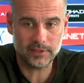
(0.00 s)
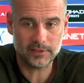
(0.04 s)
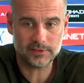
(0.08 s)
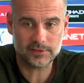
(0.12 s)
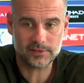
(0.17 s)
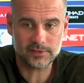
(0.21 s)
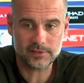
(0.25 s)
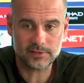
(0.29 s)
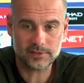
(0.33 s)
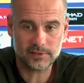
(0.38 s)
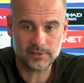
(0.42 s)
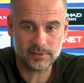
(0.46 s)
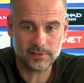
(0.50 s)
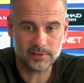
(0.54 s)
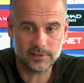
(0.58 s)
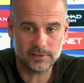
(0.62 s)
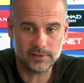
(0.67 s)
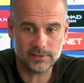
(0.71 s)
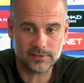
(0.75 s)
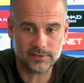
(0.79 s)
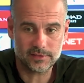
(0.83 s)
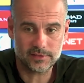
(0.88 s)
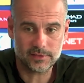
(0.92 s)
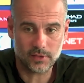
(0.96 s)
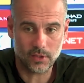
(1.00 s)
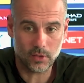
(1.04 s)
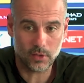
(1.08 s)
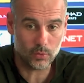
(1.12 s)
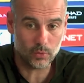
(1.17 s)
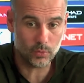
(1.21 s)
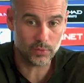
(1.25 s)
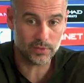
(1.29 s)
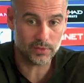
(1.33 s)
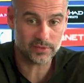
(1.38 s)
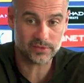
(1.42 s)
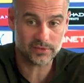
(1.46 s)
is
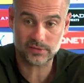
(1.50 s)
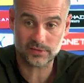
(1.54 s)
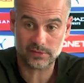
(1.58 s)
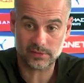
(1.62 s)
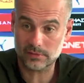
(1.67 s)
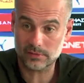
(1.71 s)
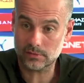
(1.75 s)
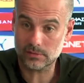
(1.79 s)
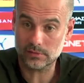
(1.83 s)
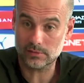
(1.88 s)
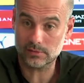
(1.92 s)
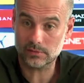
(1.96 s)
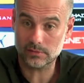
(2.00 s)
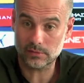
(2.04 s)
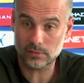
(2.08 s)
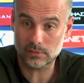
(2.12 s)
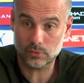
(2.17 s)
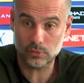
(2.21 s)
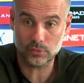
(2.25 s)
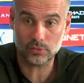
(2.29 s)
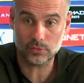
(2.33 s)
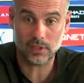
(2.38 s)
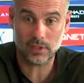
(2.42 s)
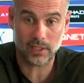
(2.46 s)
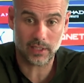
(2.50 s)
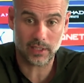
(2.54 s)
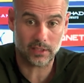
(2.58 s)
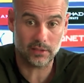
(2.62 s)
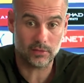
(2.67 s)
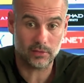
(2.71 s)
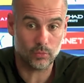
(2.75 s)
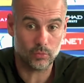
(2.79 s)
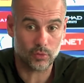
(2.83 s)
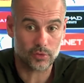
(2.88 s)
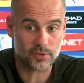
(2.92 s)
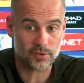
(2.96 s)
always good, like
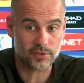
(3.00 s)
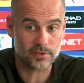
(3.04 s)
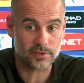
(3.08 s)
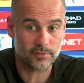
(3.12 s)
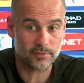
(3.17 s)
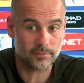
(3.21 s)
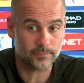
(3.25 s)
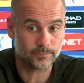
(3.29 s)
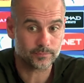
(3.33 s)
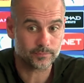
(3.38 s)
it was.